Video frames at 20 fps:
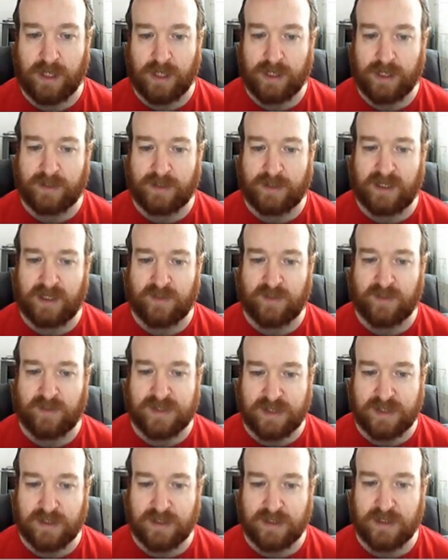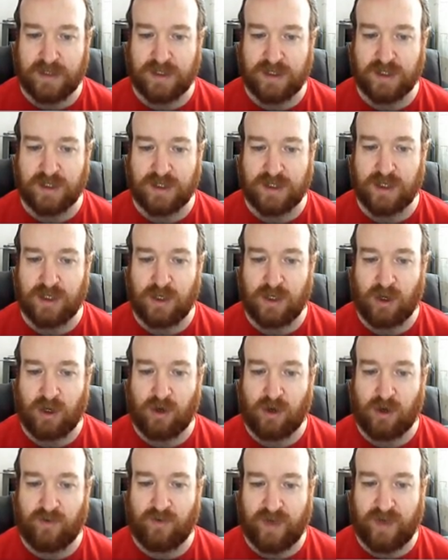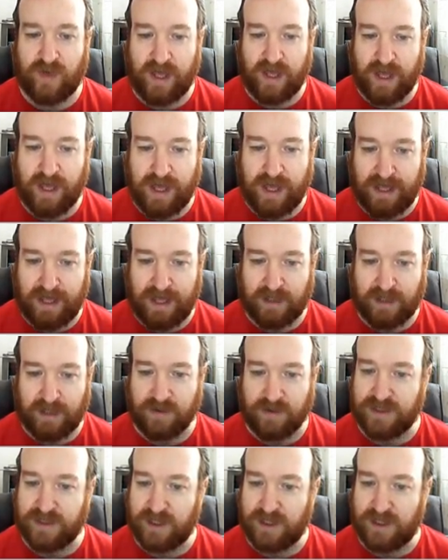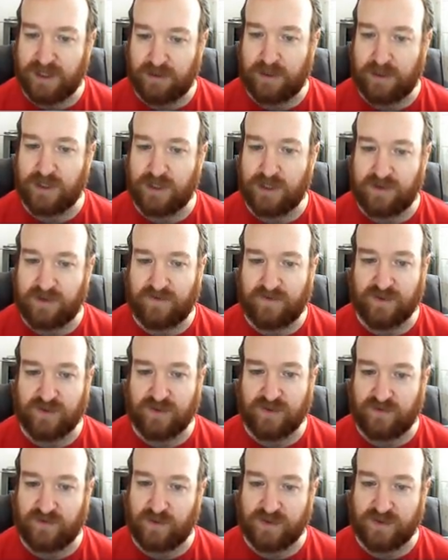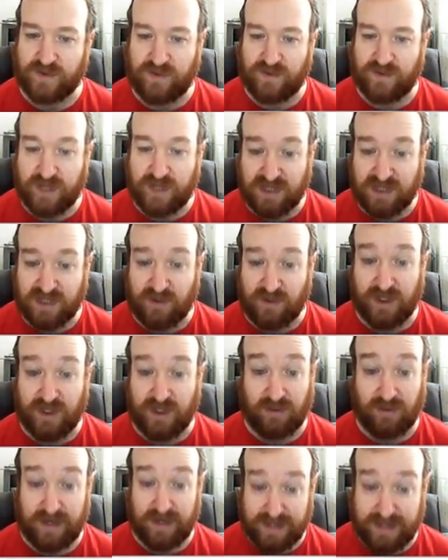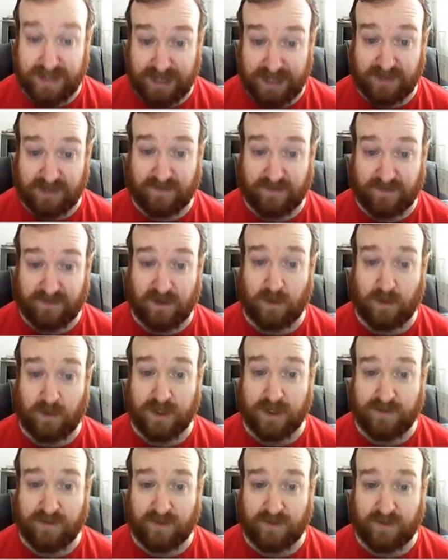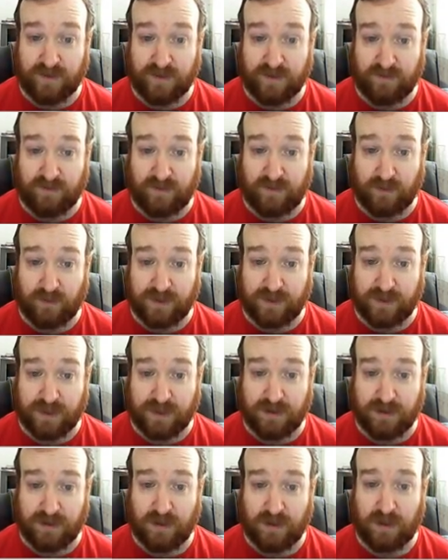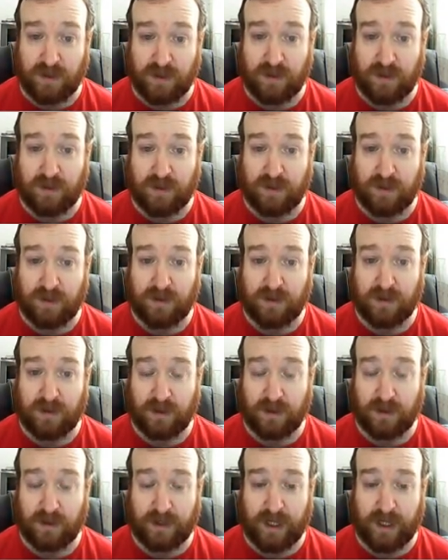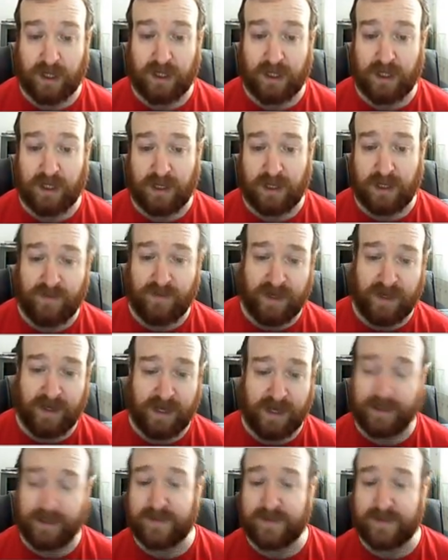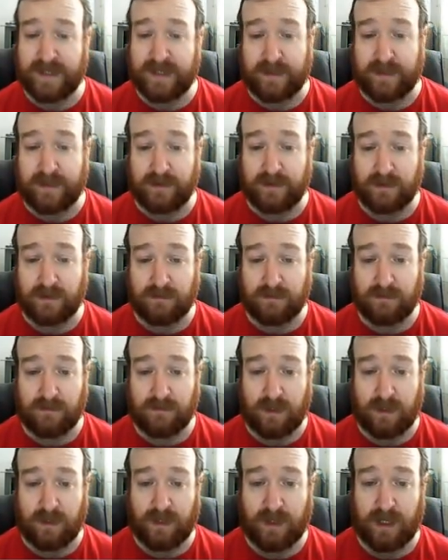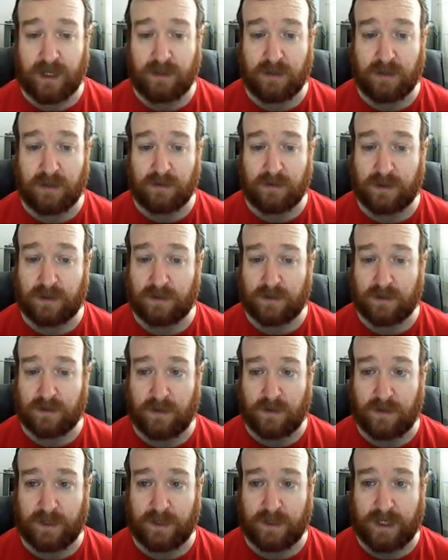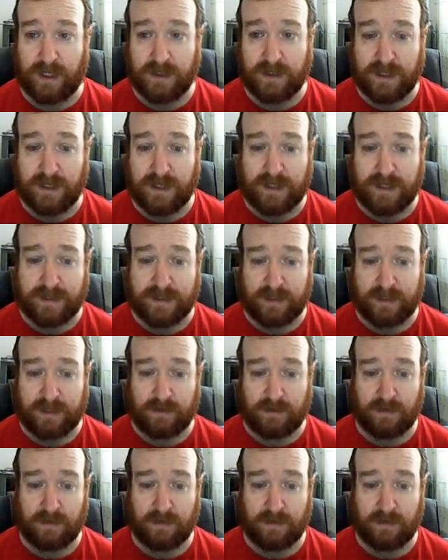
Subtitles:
Calculate the percentage of electricity generated using fossil fuels. So this one, you're identifying which are fossil fuels, okay, and then adding them together. Okay, coal and gas, add it together.